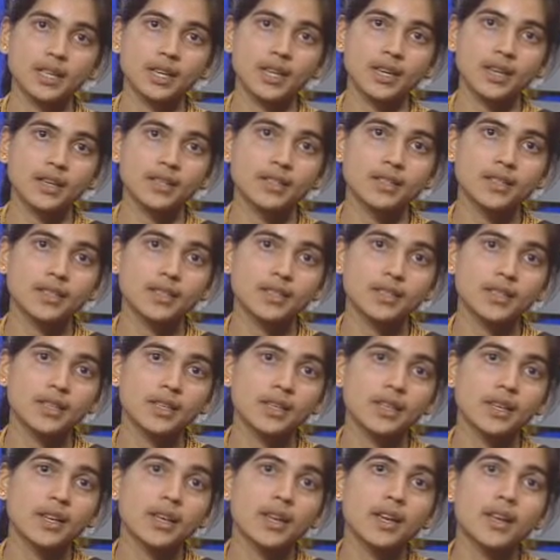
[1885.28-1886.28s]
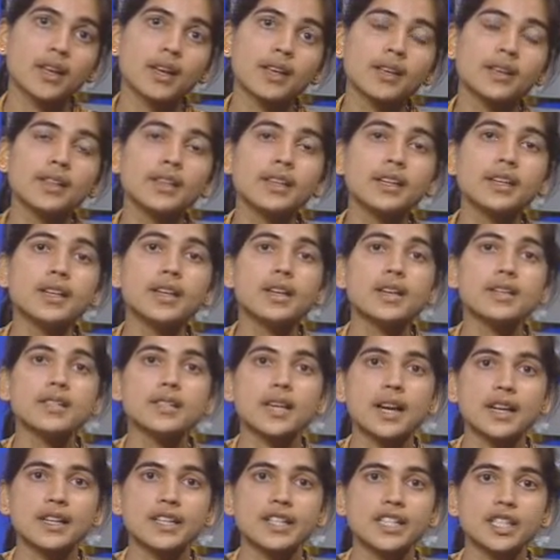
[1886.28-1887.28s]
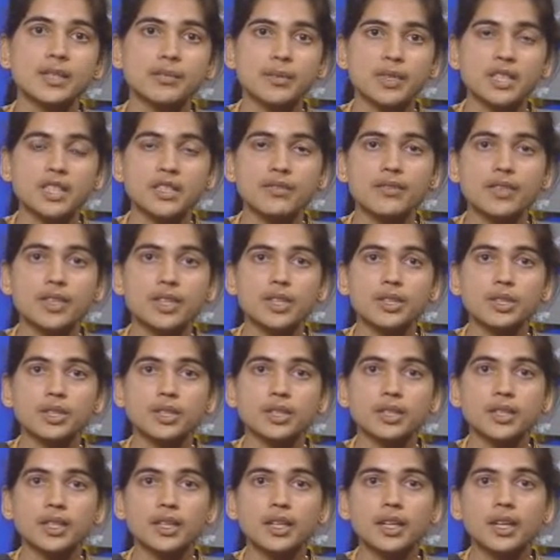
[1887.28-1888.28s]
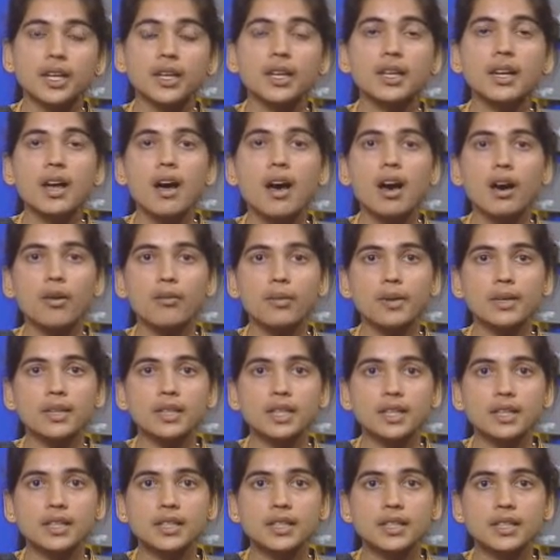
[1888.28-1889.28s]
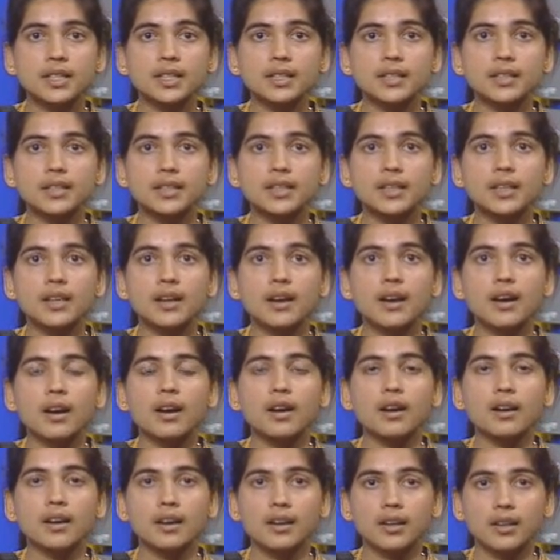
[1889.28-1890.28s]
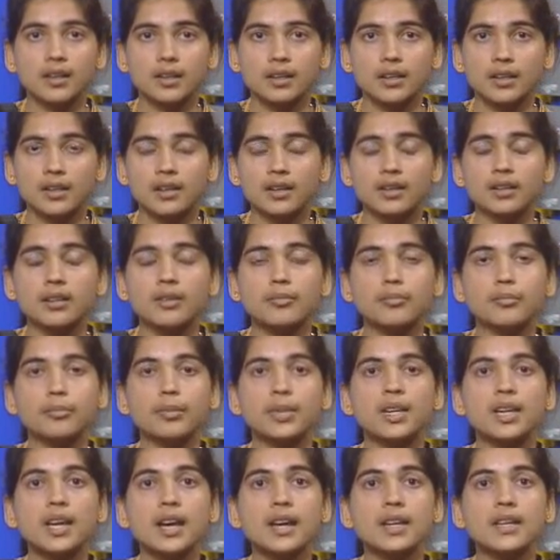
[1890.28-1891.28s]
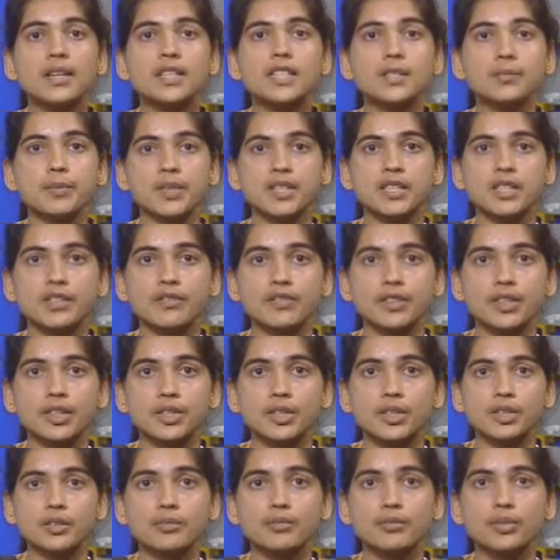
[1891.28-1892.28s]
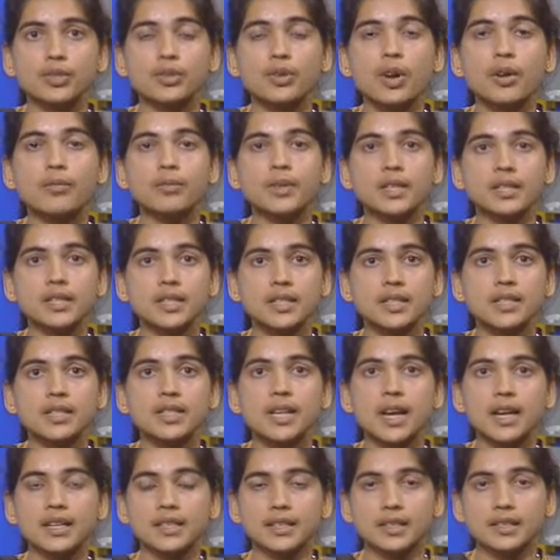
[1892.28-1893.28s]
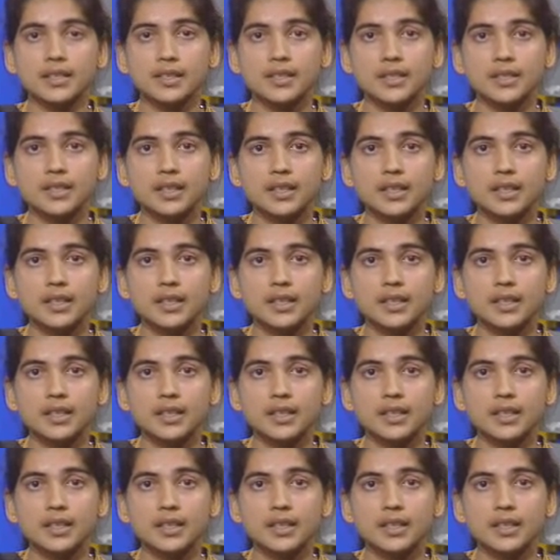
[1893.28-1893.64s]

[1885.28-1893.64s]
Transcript: cuts. There are certain specifications. In our country, there are BIS specification, Bureau of Indian Standards,